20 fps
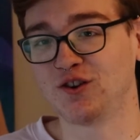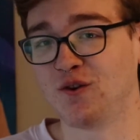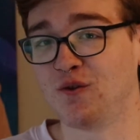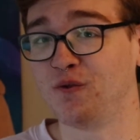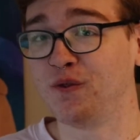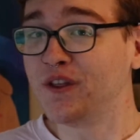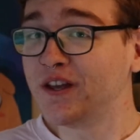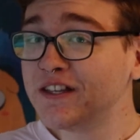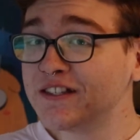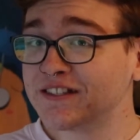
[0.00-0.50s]
No,
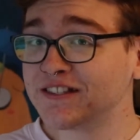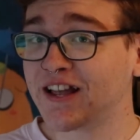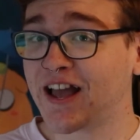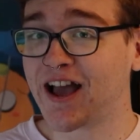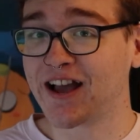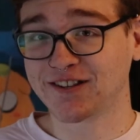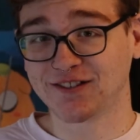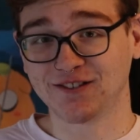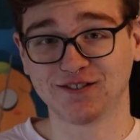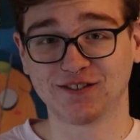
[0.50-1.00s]
this
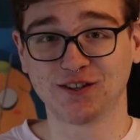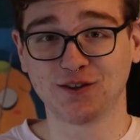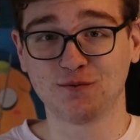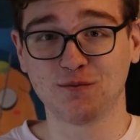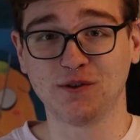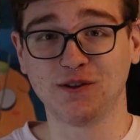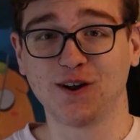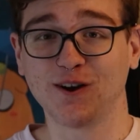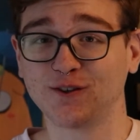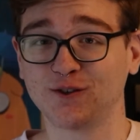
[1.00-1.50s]
actor's gonna
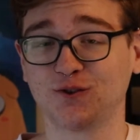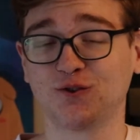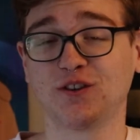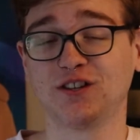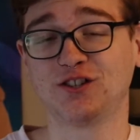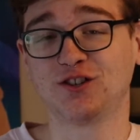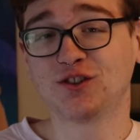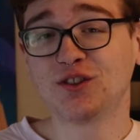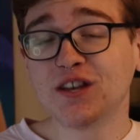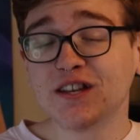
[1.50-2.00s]
be Doctor
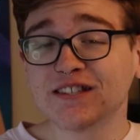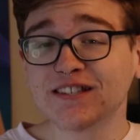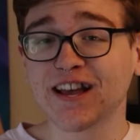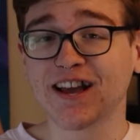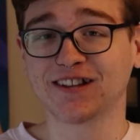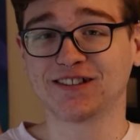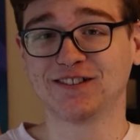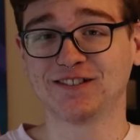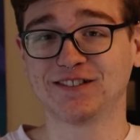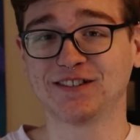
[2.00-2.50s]
Strange. This
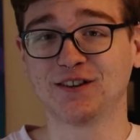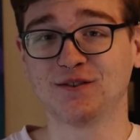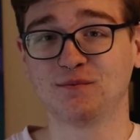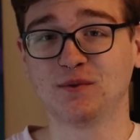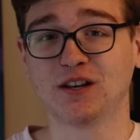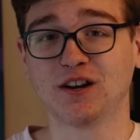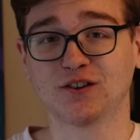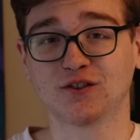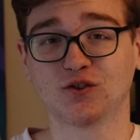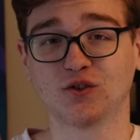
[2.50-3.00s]
actor's gonna
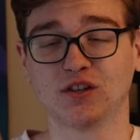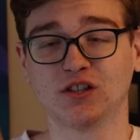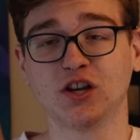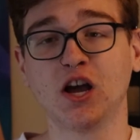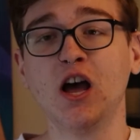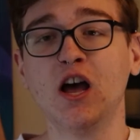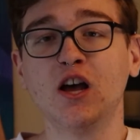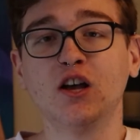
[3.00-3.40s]
be Doctor Strange.